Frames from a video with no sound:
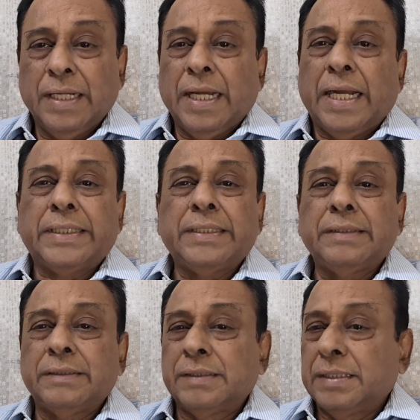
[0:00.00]
I
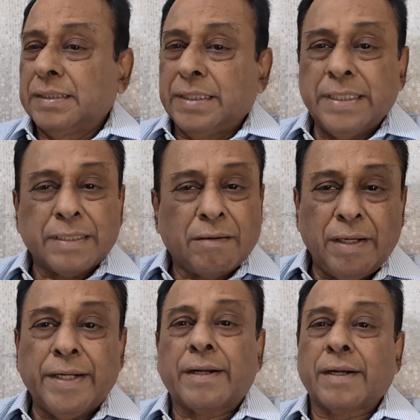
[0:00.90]
think these are all
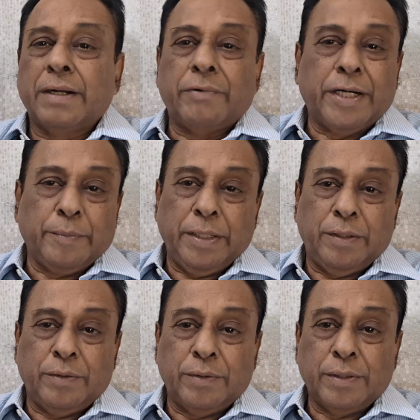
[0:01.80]
interconvertible.
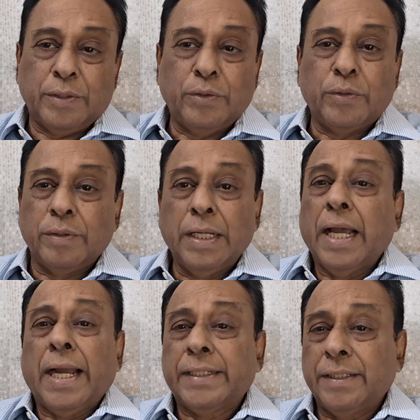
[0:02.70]
Don't
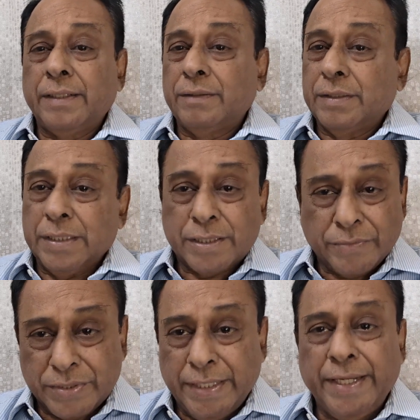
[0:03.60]
I think instead
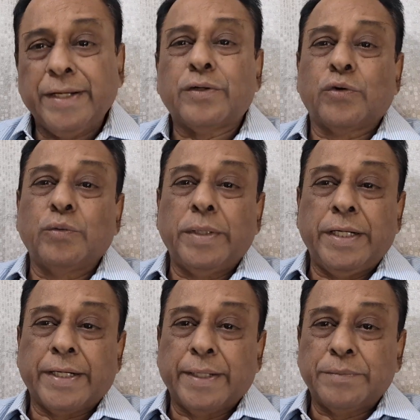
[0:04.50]
of seeing too
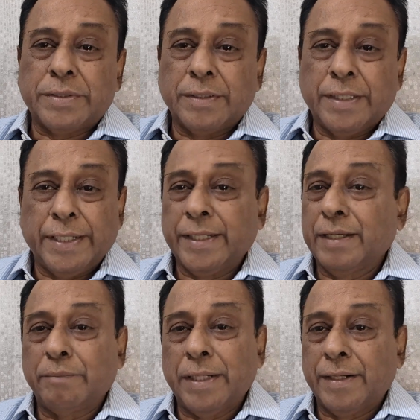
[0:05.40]
many times, taking
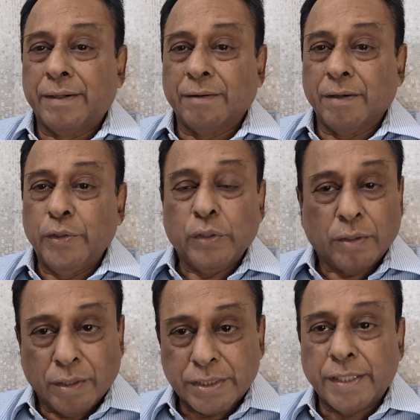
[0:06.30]
a blood and all, you
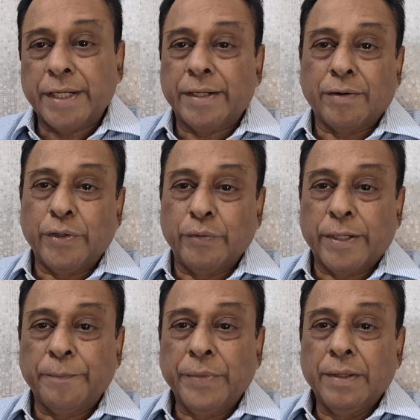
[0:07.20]
concentrate on
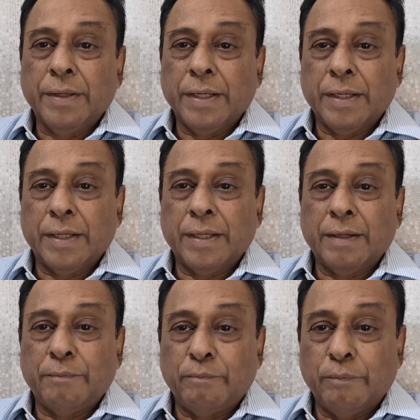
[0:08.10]
your
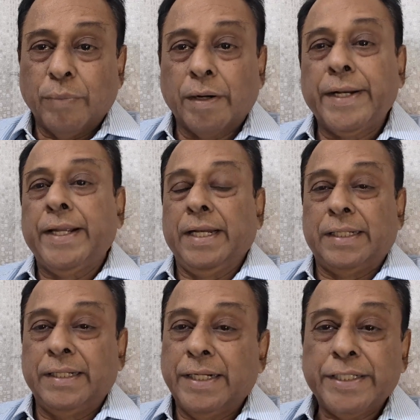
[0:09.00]
body
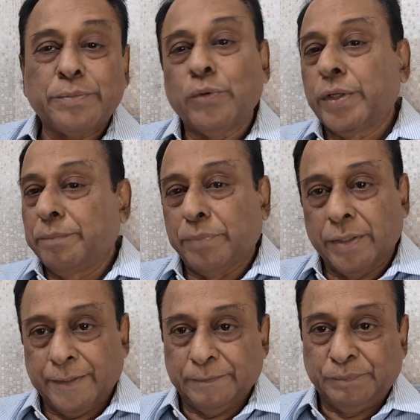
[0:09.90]
health. That is more
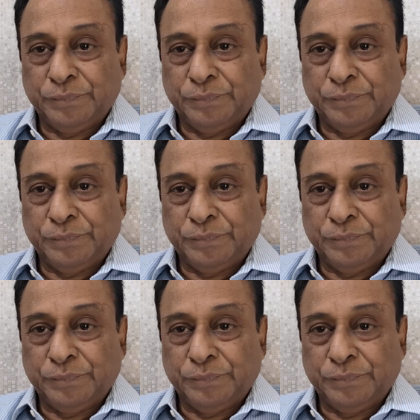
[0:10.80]
important.